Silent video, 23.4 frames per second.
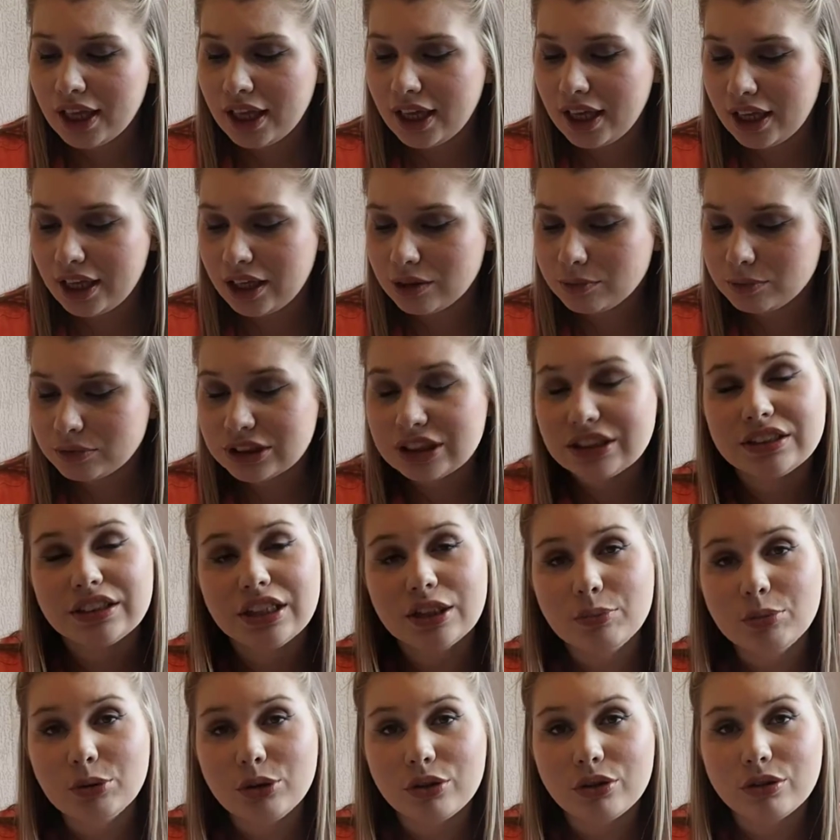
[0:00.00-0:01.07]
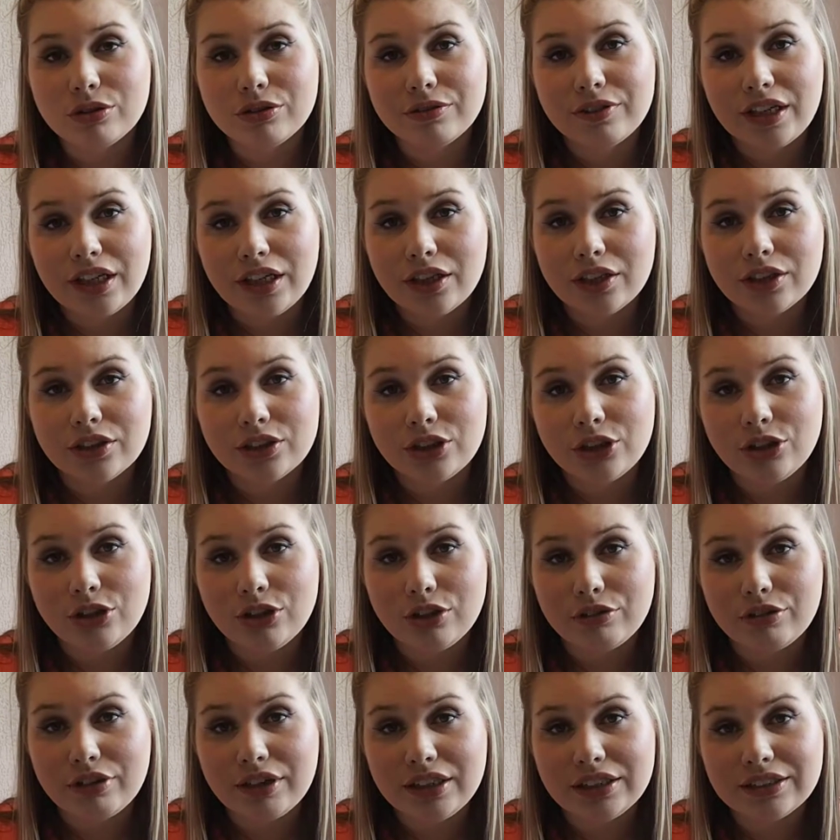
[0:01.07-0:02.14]
So Soap and Glory, you
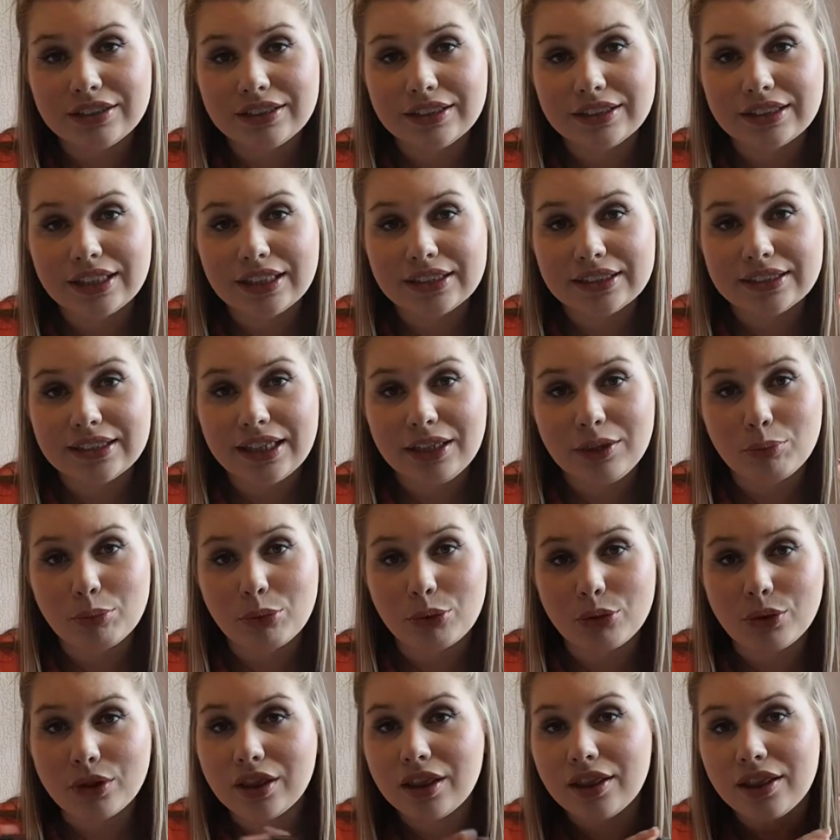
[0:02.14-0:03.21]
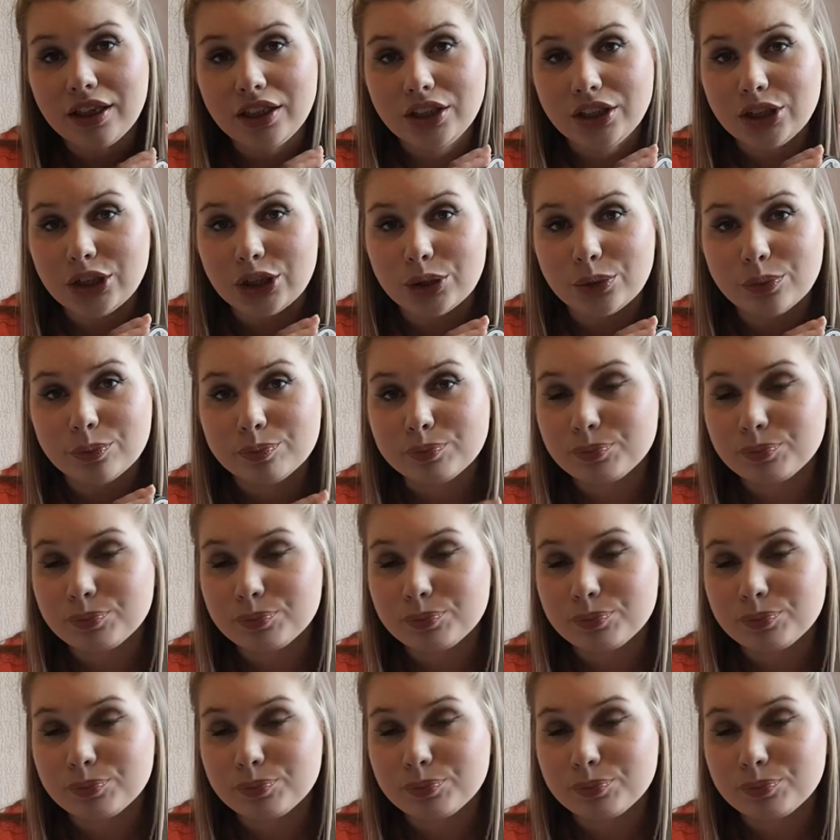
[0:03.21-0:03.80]
created a staple. Thank you.